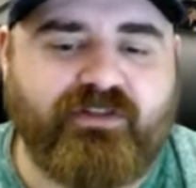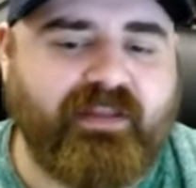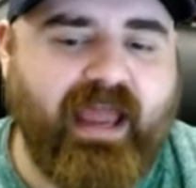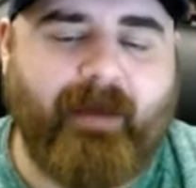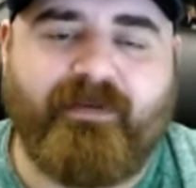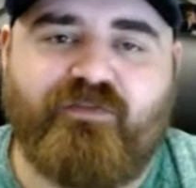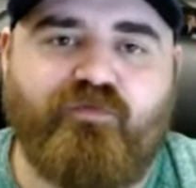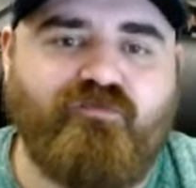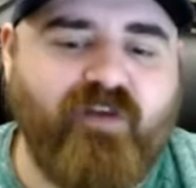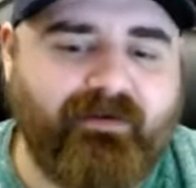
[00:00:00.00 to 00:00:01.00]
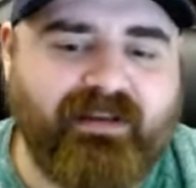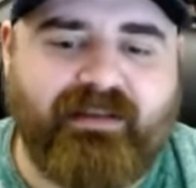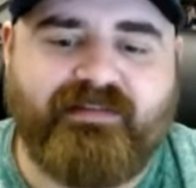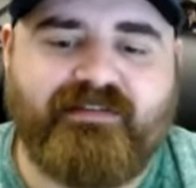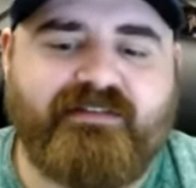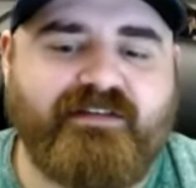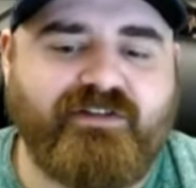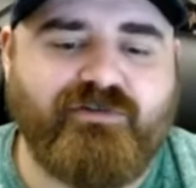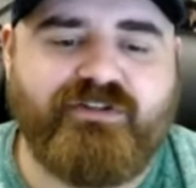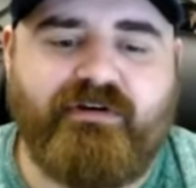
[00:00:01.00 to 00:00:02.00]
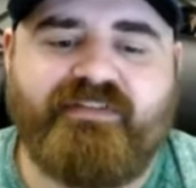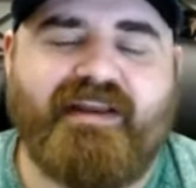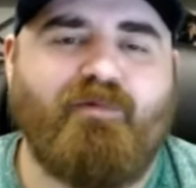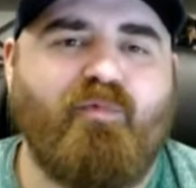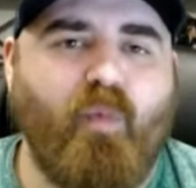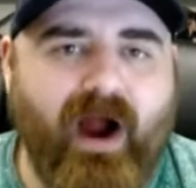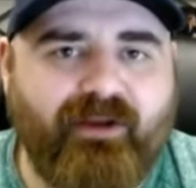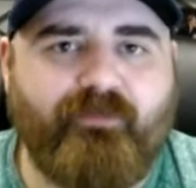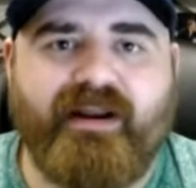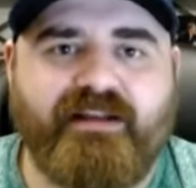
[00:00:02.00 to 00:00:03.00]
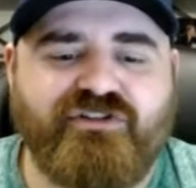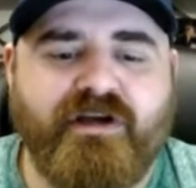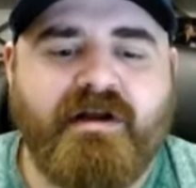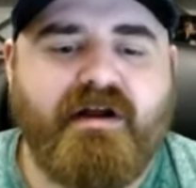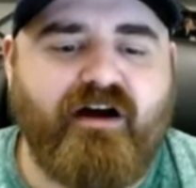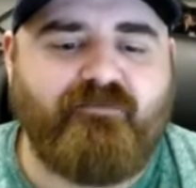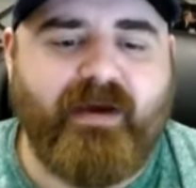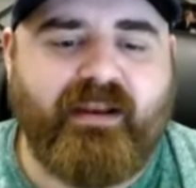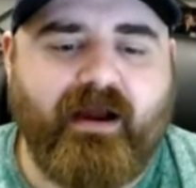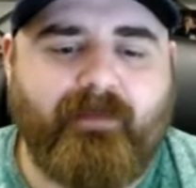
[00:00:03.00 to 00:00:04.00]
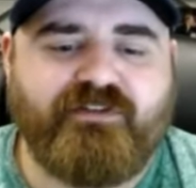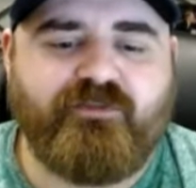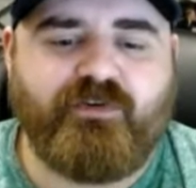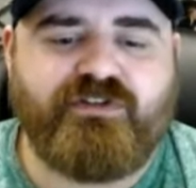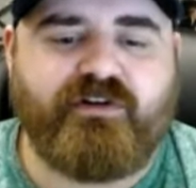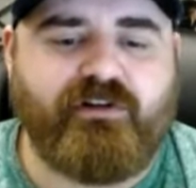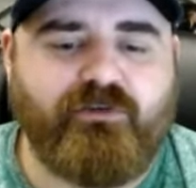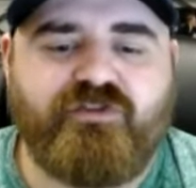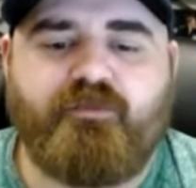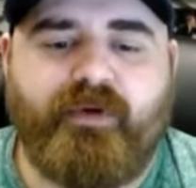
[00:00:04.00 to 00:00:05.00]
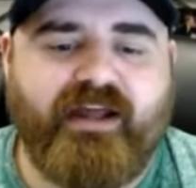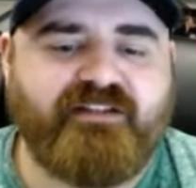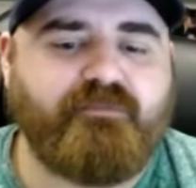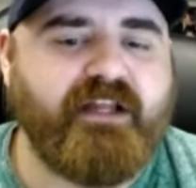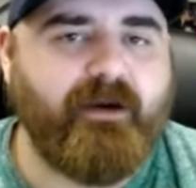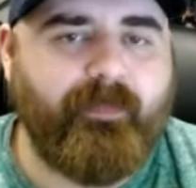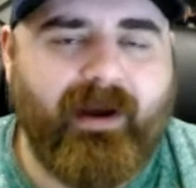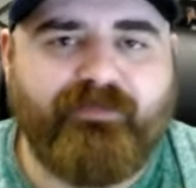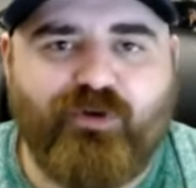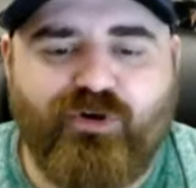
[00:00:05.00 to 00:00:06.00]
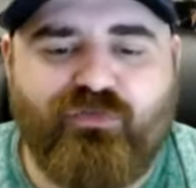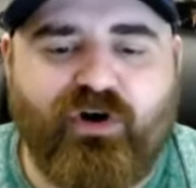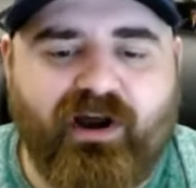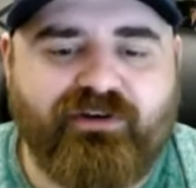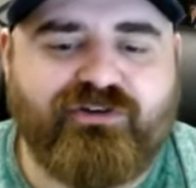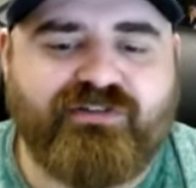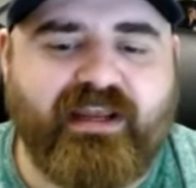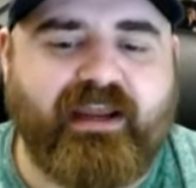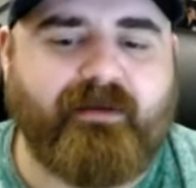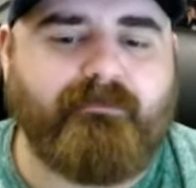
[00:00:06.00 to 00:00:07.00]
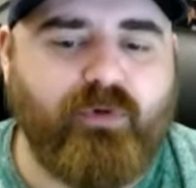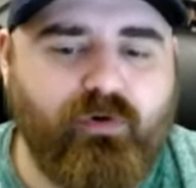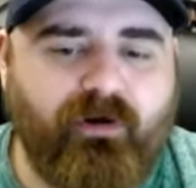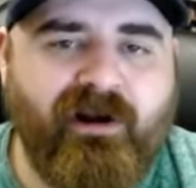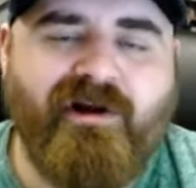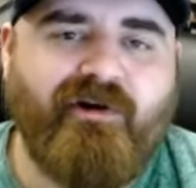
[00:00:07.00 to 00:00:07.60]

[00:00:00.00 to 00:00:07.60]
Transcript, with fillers: The app is very easy to use. There is a wide range of betting options, which includes spreads, player props, over unders, and more.